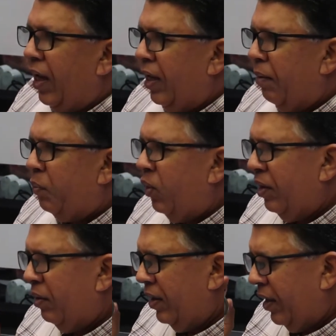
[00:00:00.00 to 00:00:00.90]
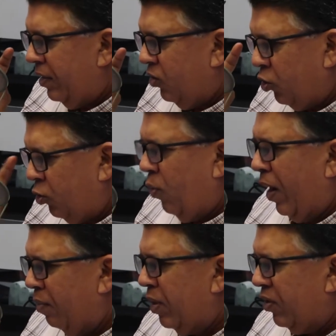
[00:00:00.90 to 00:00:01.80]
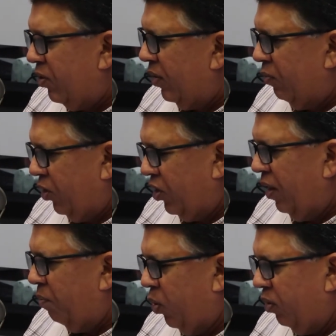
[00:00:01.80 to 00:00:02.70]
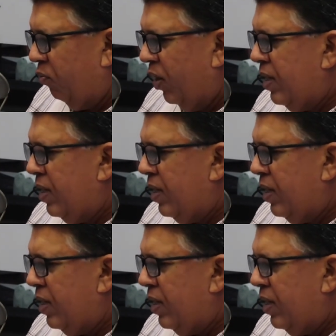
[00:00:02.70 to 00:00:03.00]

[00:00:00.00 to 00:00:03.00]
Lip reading: There are just two elements to it which are important.